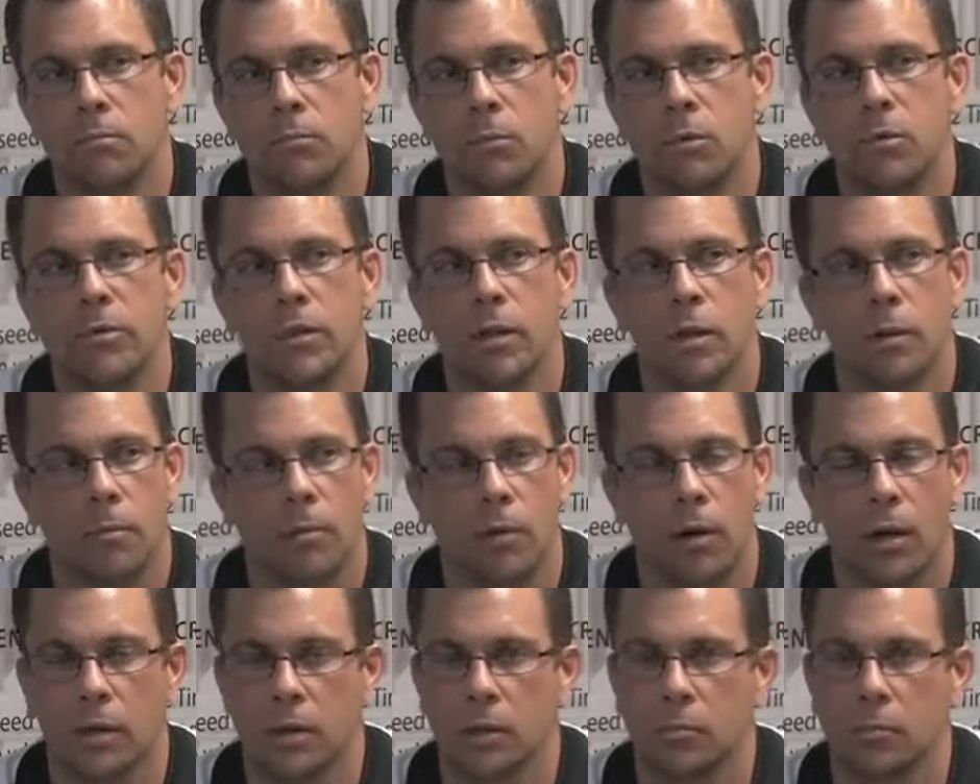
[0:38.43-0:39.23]
moving
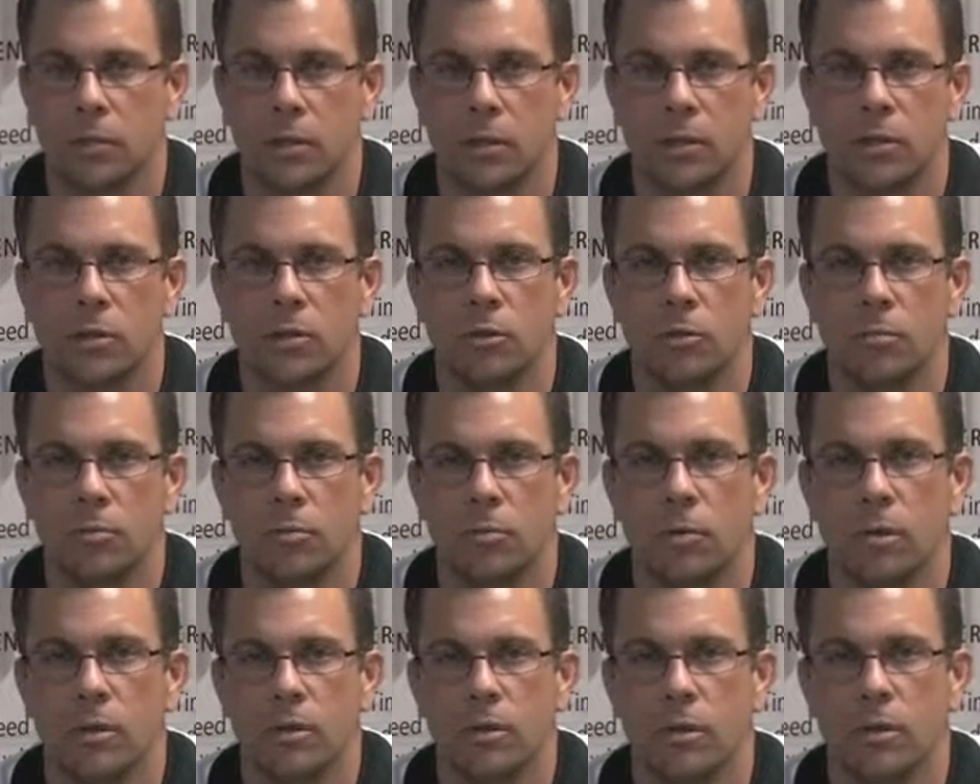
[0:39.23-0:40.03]
approximately
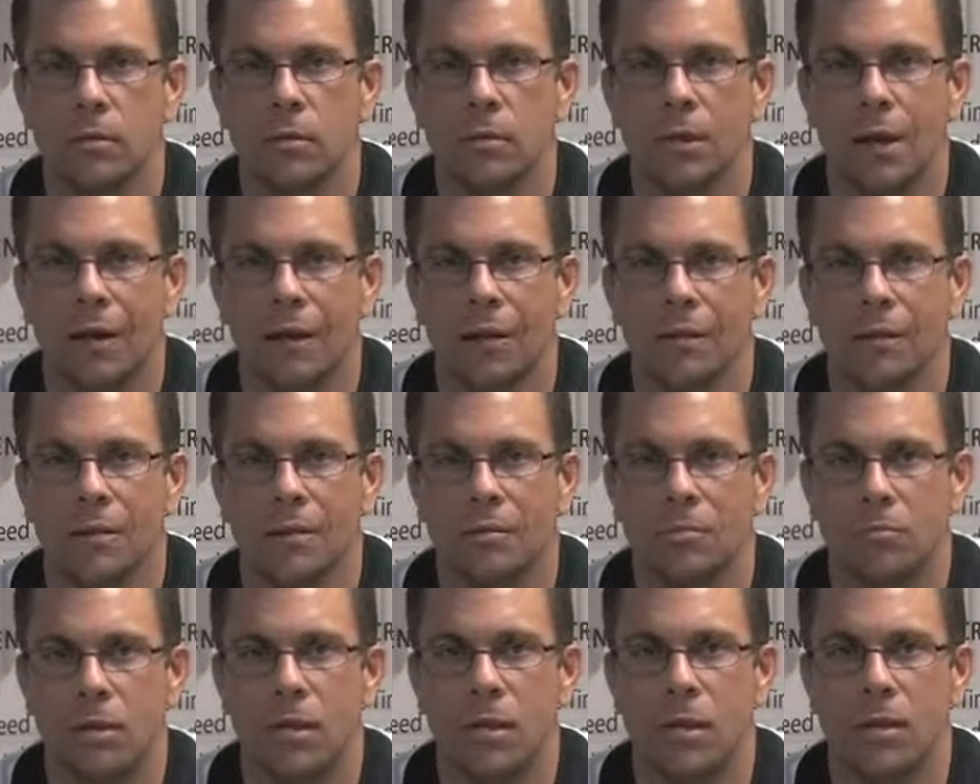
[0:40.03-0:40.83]
2.2 gallons a
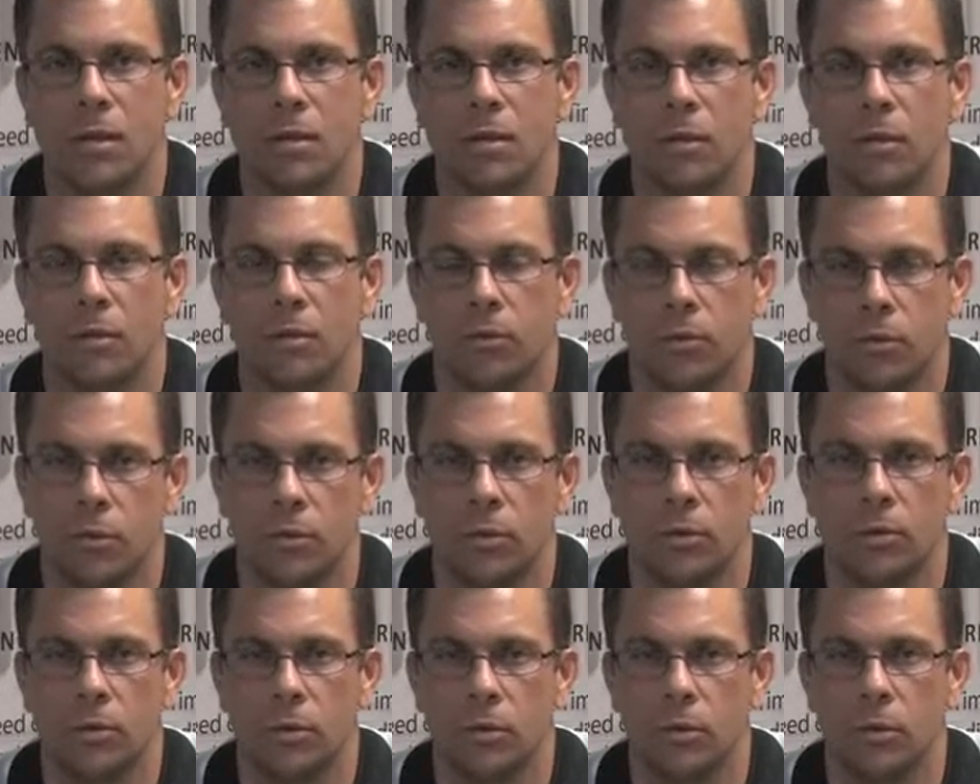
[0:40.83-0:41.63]
minute through
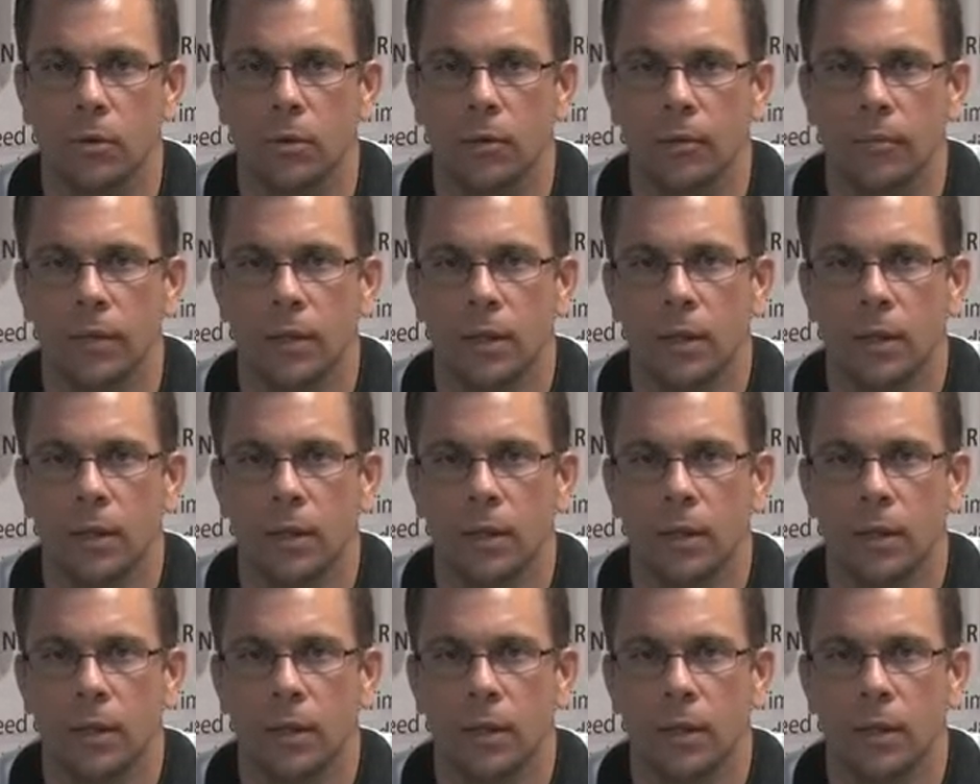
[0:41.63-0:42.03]
the tool.